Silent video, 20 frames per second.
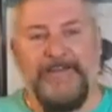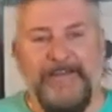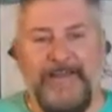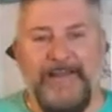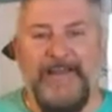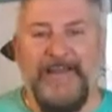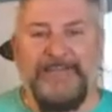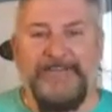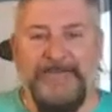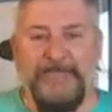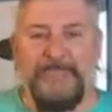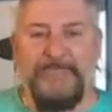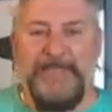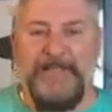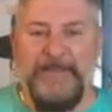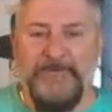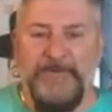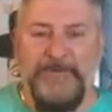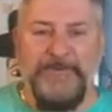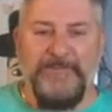I got to
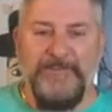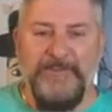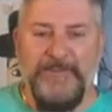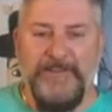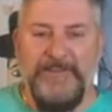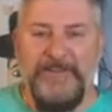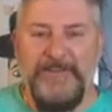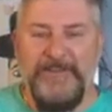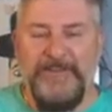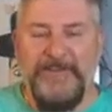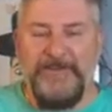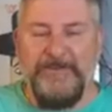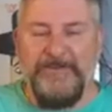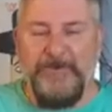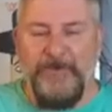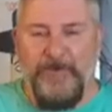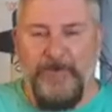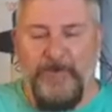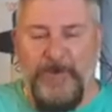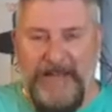be with
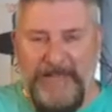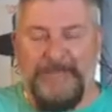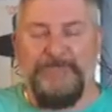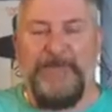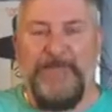great